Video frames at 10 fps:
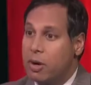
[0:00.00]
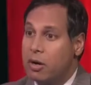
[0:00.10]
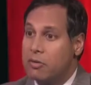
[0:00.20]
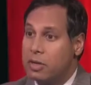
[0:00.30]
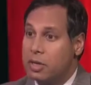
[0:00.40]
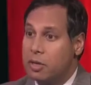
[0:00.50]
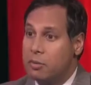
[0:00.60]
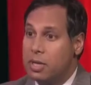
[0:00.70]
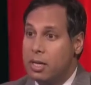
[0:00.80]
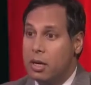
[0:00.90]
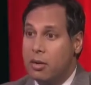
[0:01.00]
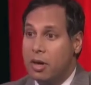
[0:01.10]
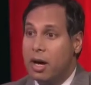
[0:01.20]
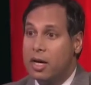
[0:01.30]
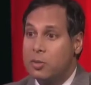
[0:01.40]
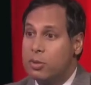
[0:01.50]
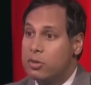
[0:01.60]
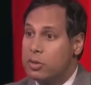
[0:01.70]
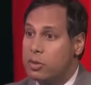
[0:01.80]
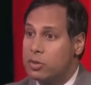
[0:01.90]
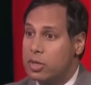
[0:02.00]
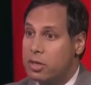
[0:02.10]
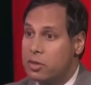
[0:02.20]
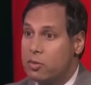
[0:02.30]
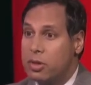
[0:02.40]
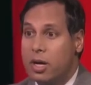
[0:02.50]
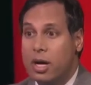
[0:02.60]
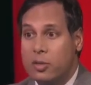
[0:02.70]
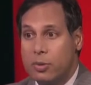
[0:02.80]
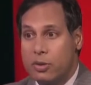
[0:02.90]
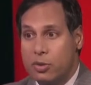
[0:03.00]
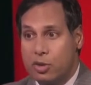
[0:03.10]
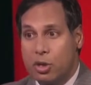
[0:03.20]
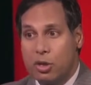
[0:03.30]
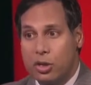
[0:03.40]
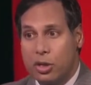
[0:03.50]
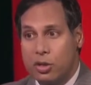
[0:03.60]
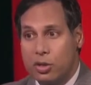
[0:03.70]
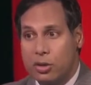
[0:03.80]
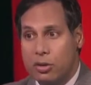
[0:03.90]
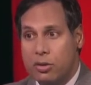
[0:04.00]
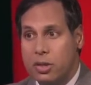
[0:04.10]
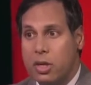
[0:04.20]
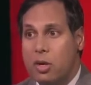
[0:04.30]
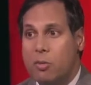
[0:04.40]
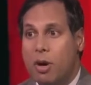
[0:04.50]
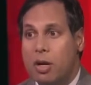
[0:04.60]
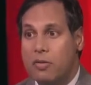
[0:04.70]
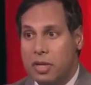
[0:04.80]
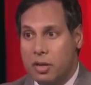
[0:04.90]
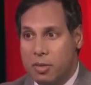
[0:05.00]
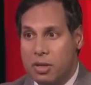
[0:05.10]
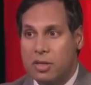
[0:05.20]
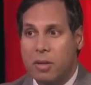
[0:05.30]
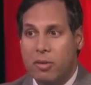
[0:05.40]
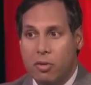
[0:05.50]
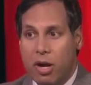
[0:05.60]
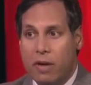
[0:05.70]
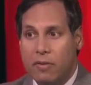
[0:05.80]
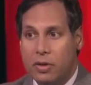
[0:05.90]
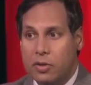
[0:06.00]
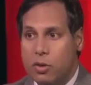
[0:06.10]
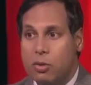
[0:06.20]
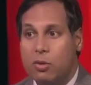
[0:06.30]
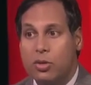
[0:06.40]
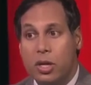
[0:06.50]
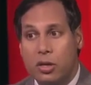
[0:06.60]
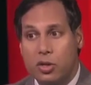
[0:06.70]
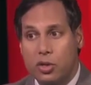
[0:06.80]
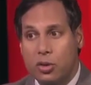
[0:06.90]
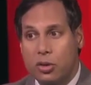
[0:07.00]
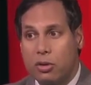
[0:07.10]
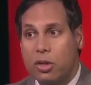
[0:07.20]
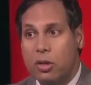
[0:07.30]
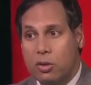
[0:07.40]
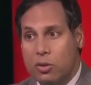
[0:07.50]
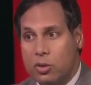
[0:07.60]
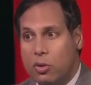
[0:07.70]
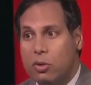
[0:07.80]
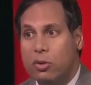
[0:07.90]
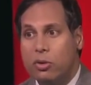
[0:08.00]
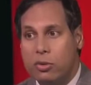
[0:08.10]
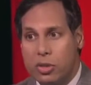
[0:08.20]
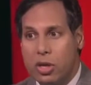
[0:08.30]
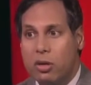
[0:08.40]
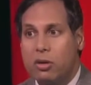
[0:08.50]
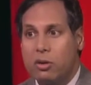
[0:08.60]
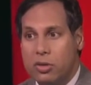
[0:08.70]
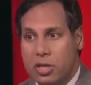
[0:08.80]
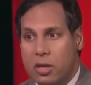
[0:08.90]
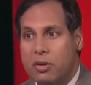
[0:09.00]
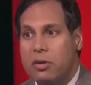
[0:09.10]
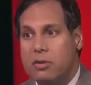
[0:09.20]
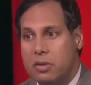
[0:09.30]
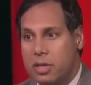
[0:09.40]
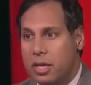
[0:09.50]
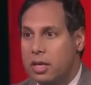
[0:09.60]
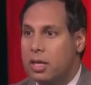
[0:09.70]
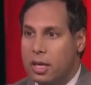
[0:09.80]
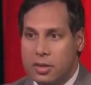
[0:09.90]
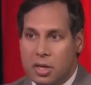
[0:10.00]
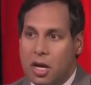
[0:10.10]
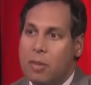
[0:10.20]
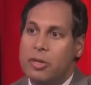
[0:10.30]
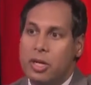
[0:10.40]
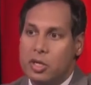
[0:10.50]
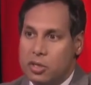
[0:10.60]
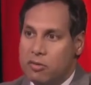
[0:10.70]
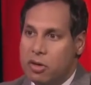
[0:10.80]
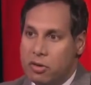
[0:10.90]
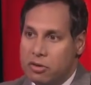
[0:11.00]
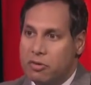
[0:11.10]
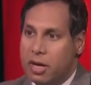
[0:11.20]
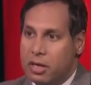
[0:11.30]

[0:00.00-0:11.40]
Part of it can be the hospitals in those areas and what the hospitals are charging insurers. Part of it can be the demographics, so who's uninsured, who's older, who's younger, who's healthy, who's sick. It's a combination of all those factors.